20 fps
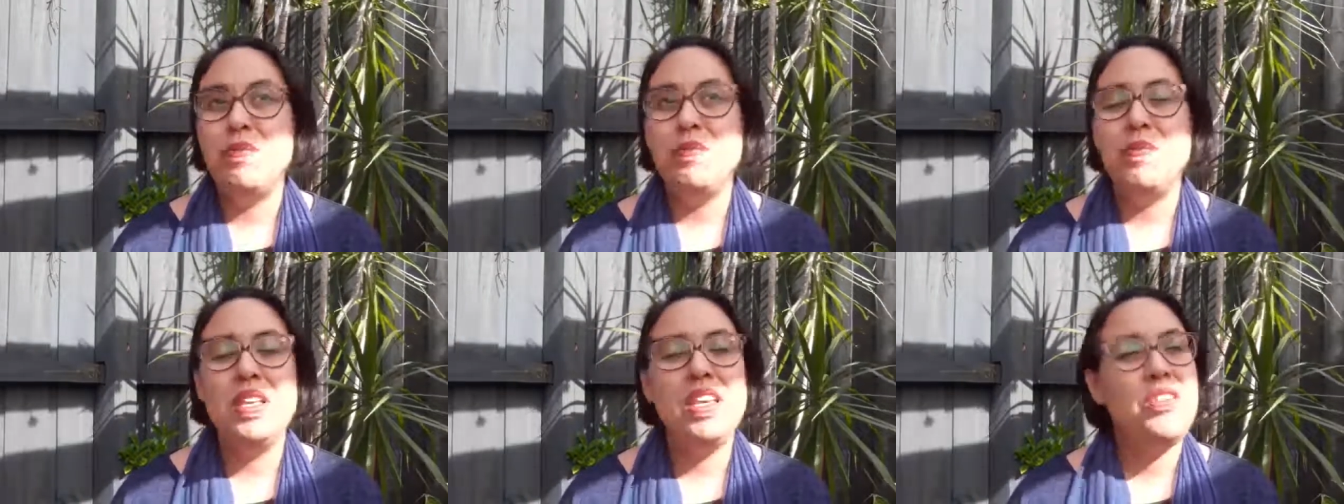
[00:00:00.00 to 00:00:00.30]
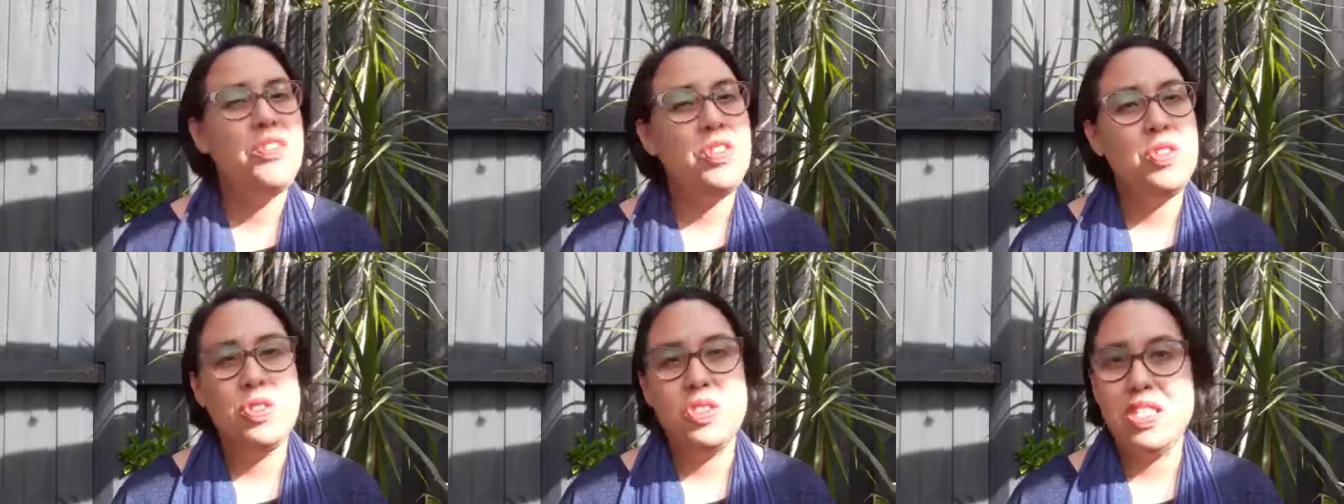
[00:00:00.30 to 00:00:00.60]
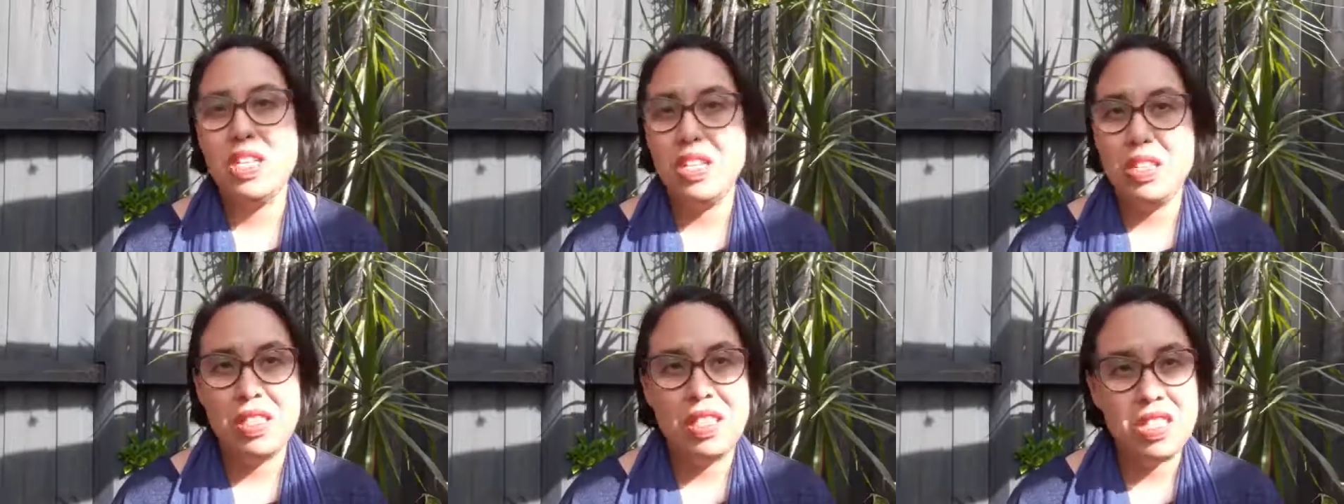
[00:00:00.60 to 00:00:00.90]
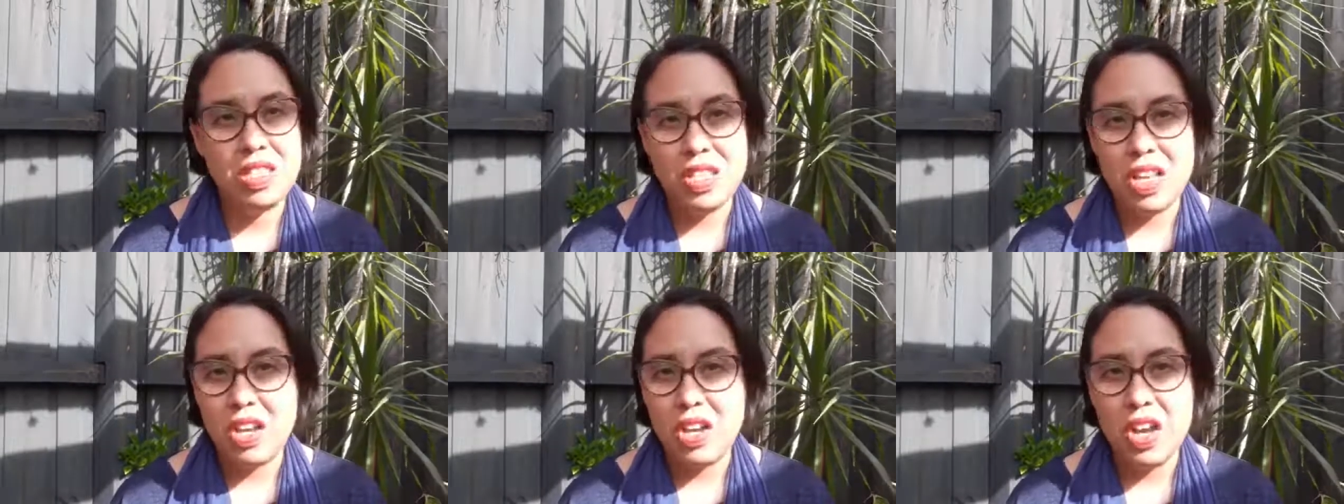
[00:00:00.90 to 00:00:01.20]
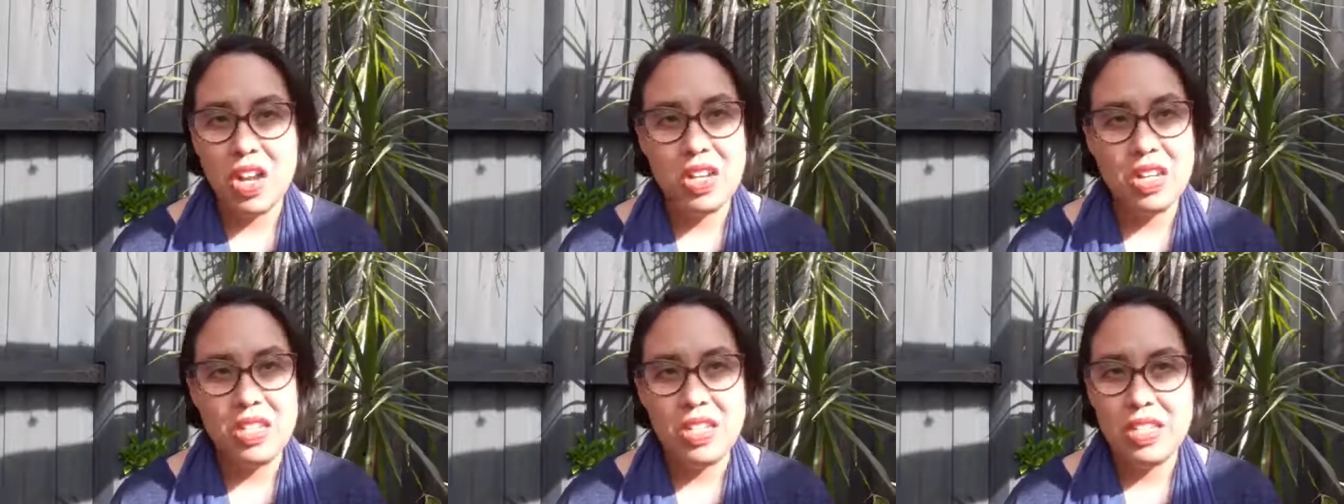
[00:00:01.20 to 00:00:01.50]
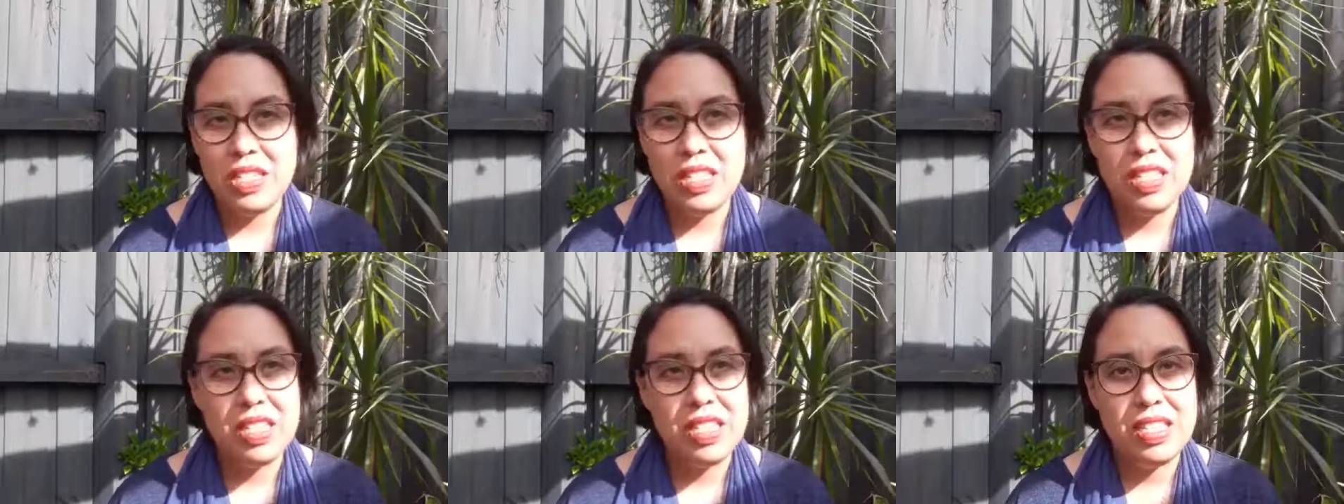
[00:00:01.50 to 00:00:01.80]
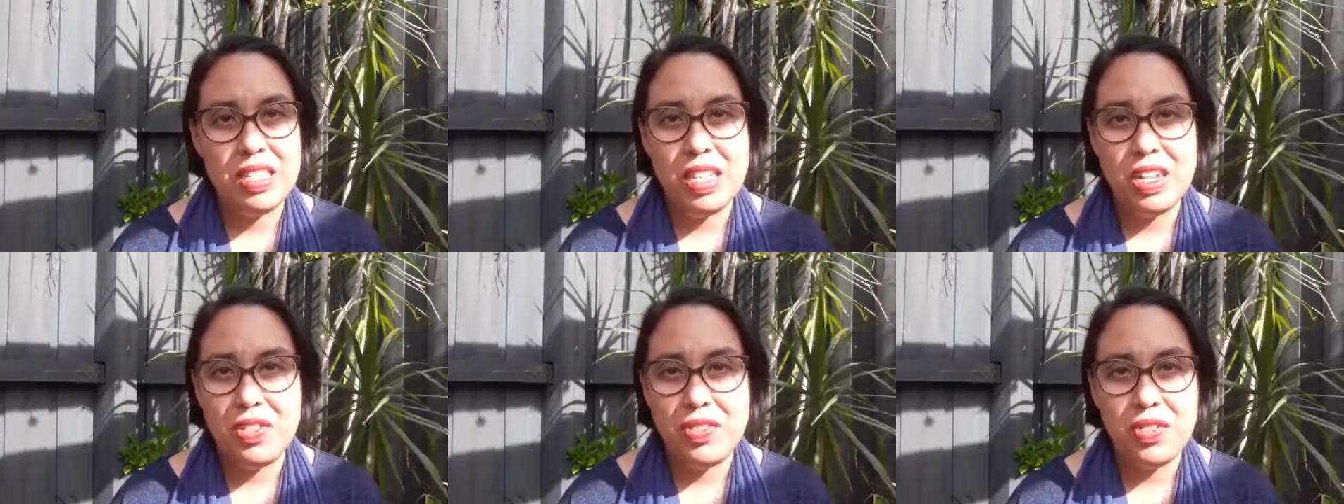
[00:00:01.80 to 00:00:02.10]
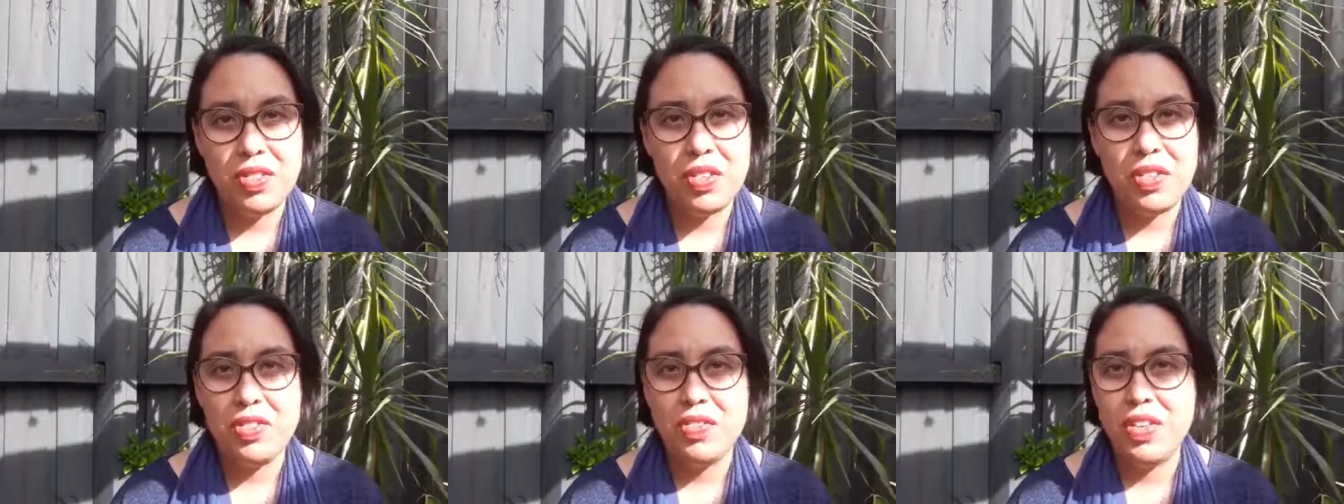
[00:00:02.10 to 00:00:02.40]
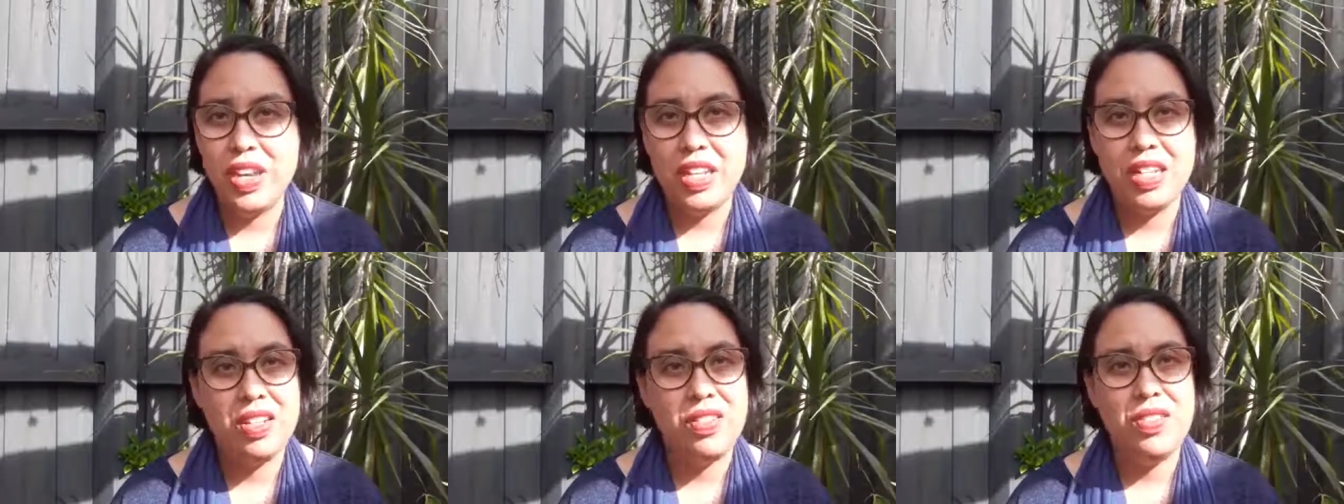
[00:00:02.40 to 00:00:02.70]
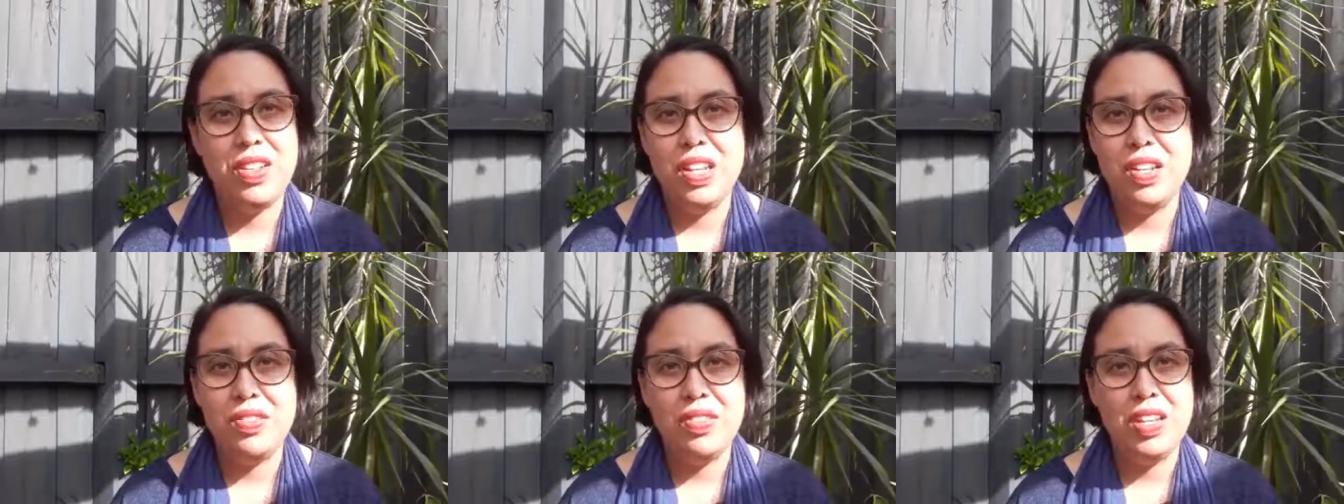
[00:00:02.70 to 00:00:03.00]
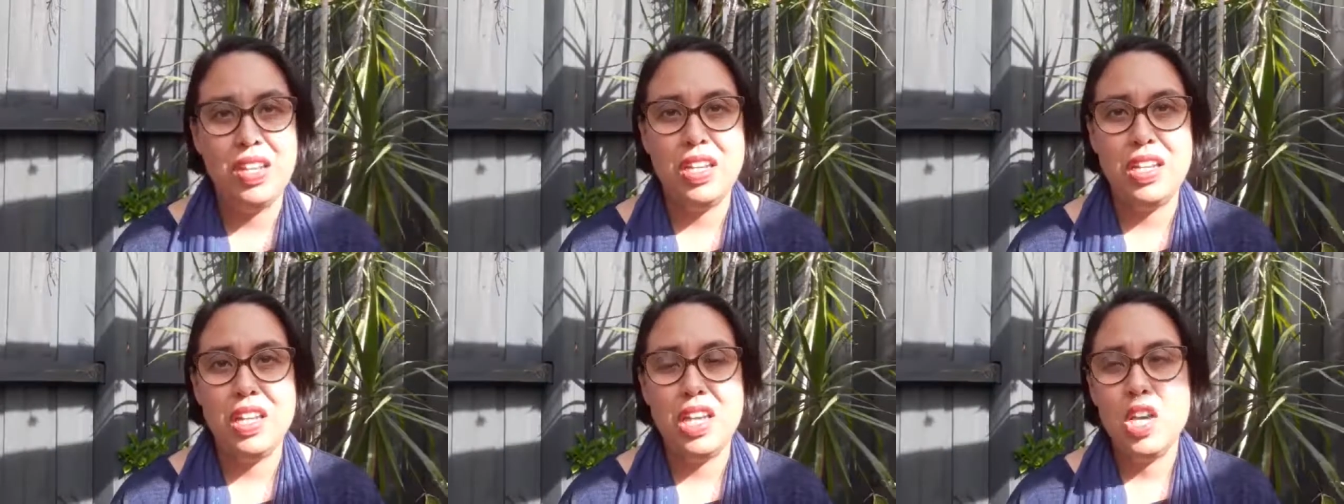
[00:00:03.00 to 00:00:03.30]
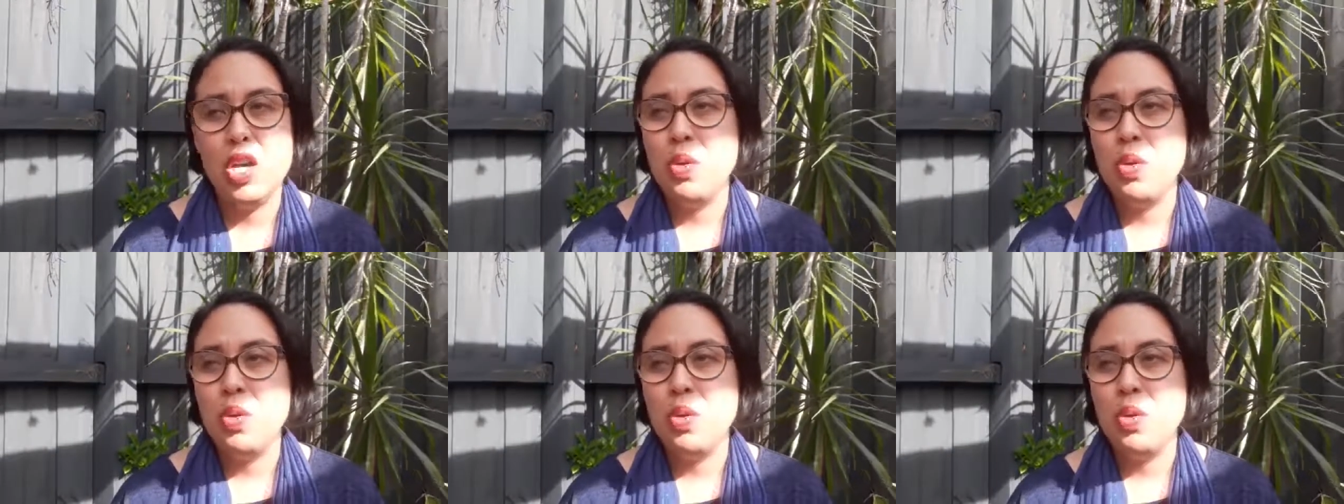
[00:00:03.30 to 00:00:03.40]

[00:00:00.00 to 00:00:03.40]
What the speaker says: If you see the psychologist at the Centre for Effective Living,